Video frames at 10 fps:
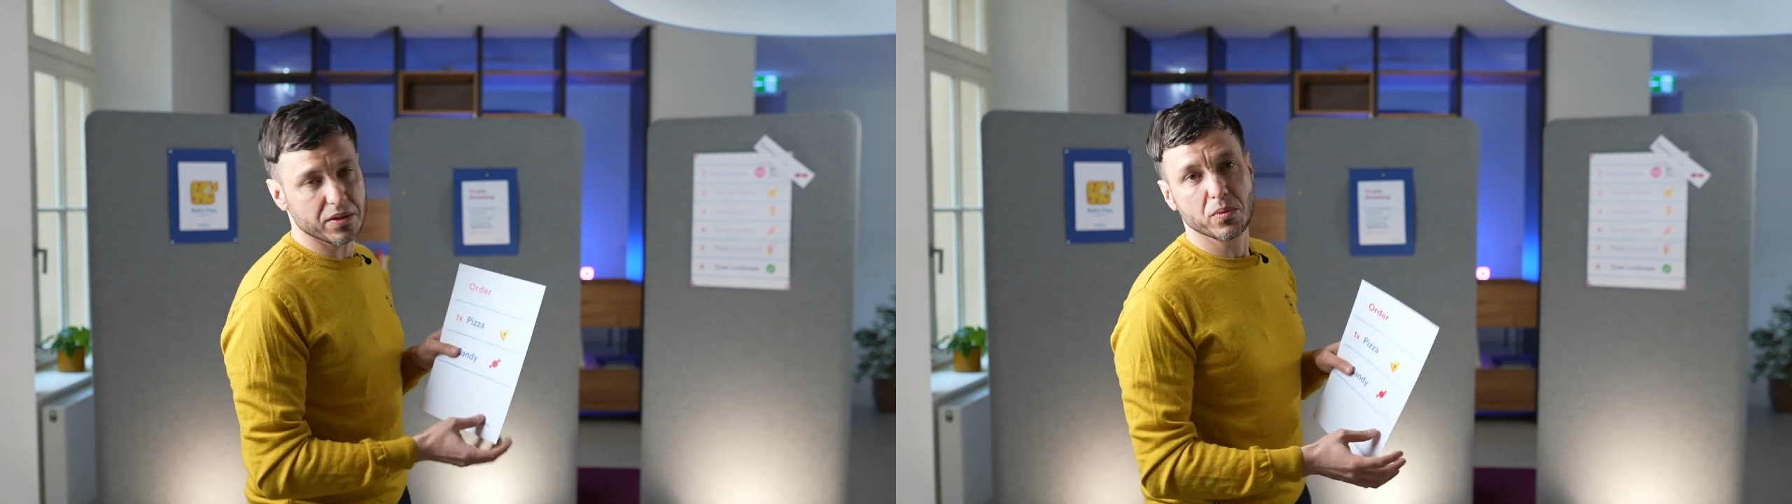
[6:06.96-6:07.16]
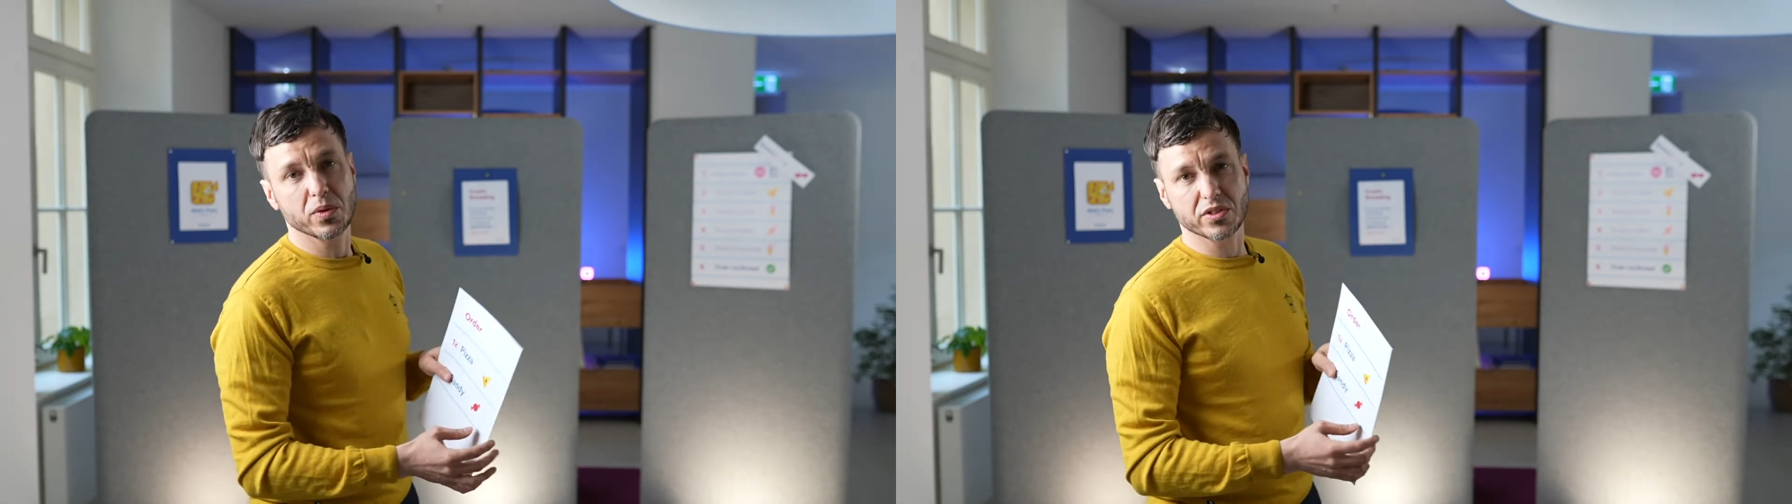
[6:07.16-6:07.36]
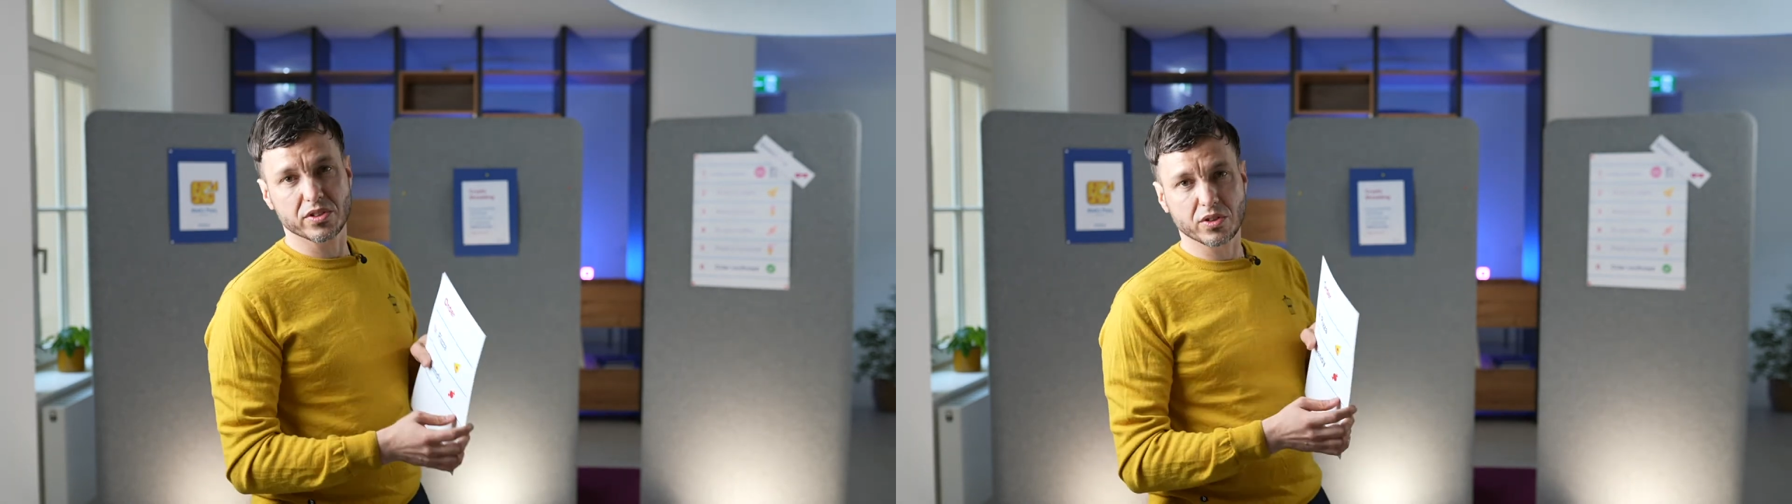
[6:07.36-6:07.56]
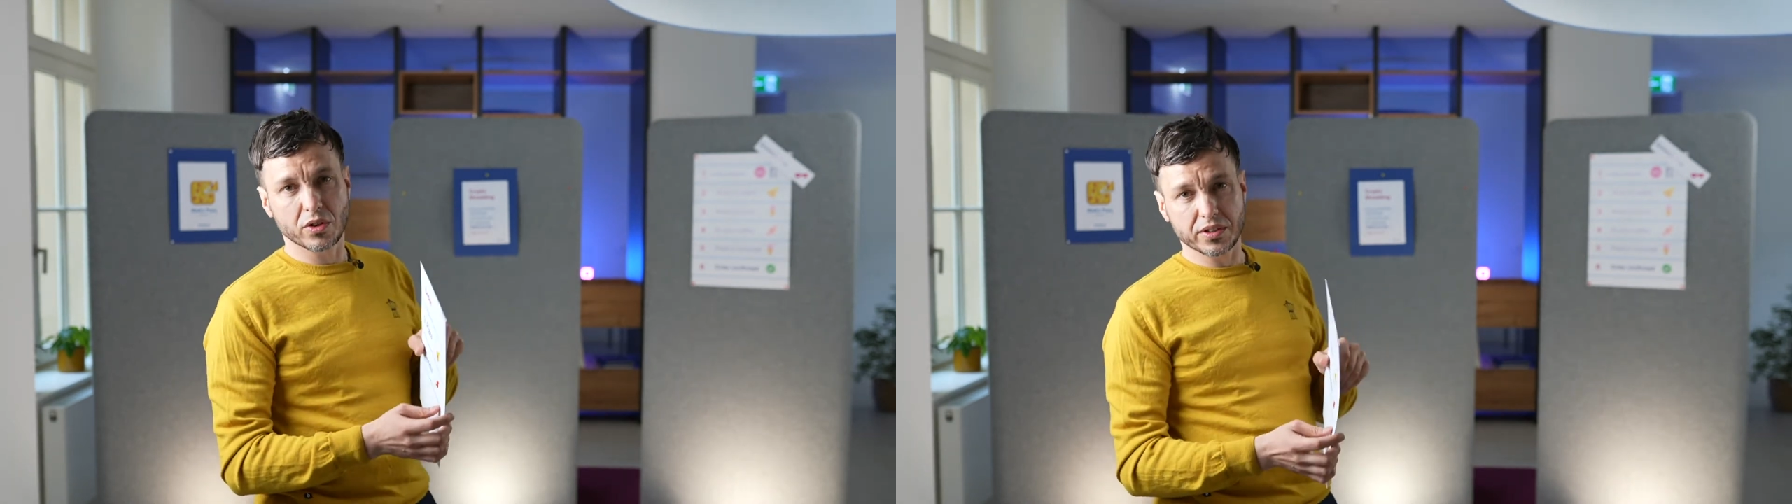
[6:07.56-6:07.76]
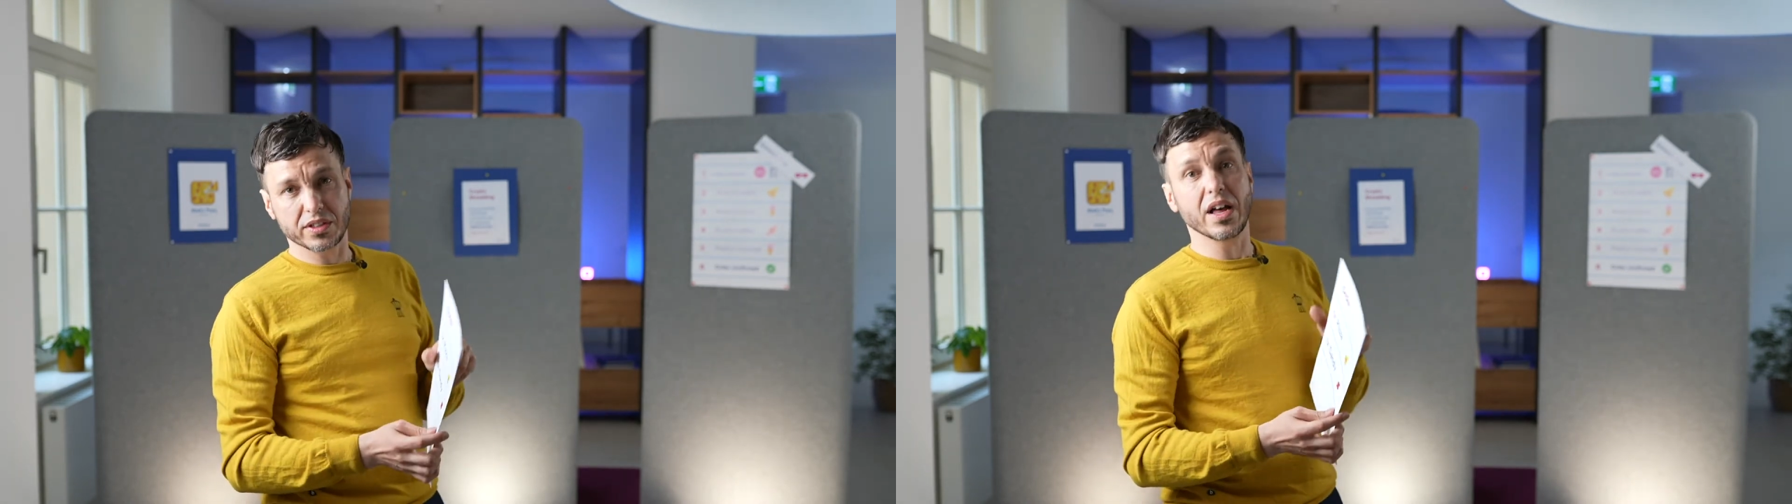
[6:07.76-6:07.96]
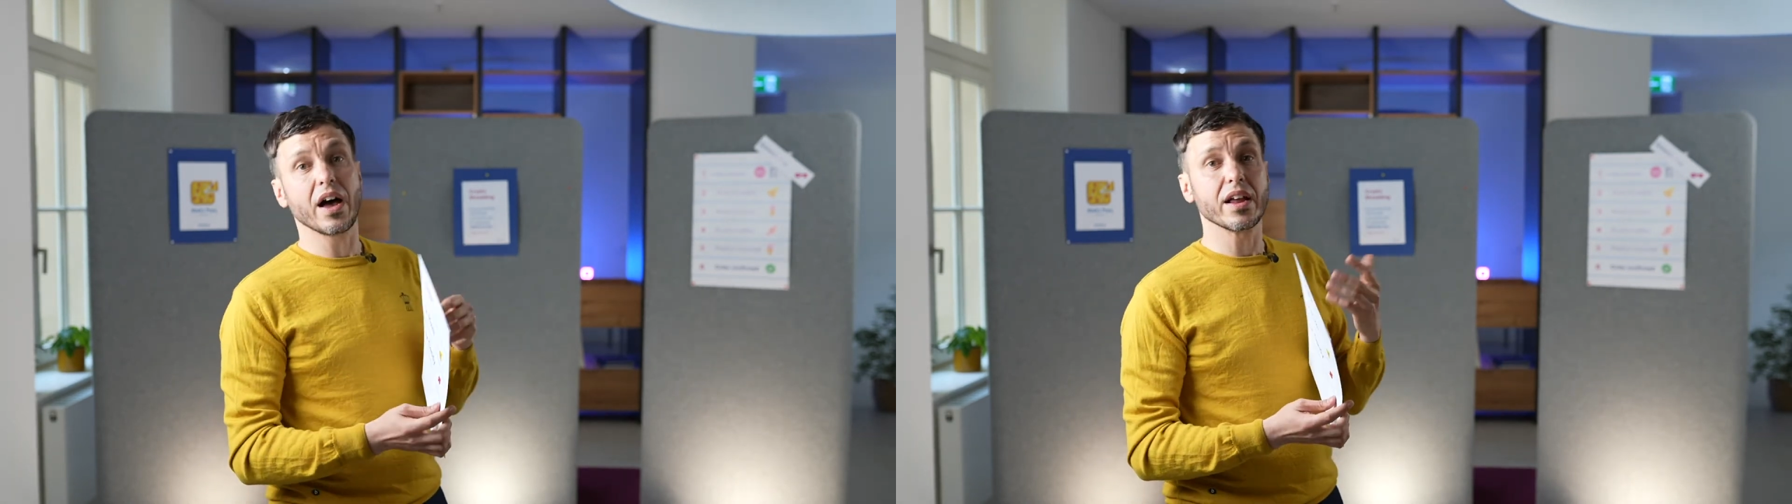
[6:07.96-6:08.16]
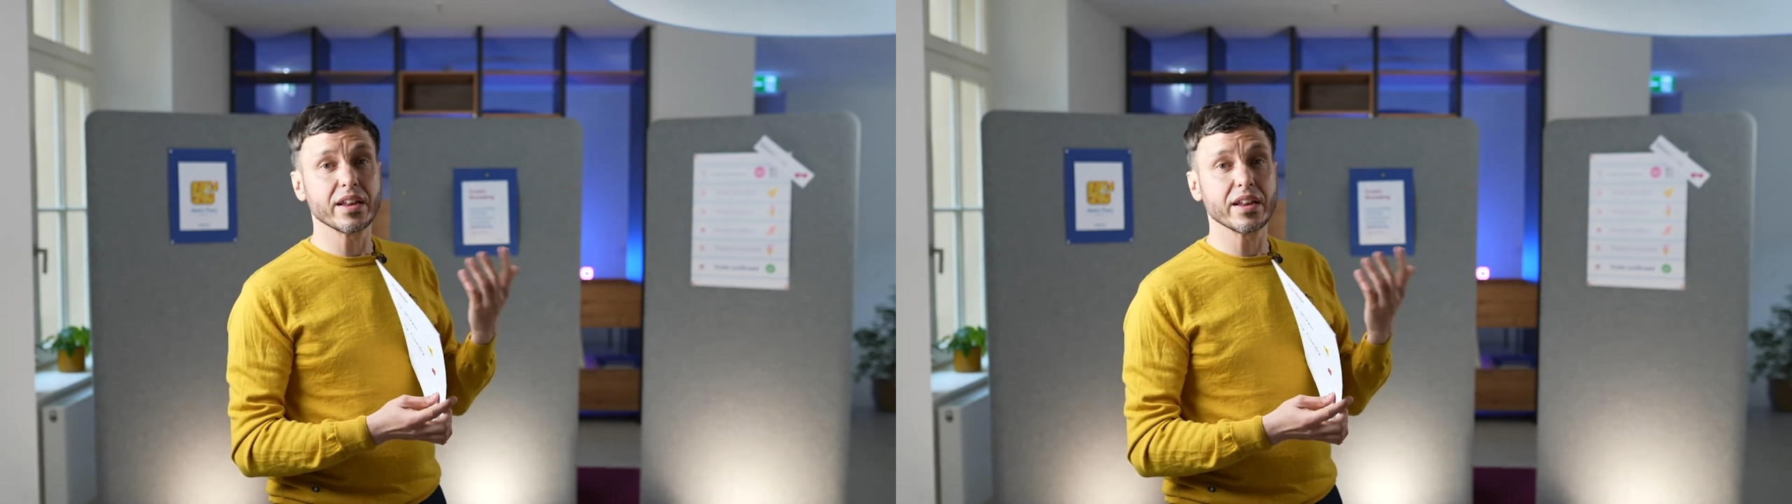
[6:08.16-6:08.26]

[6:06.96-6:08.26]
which is stored in a highly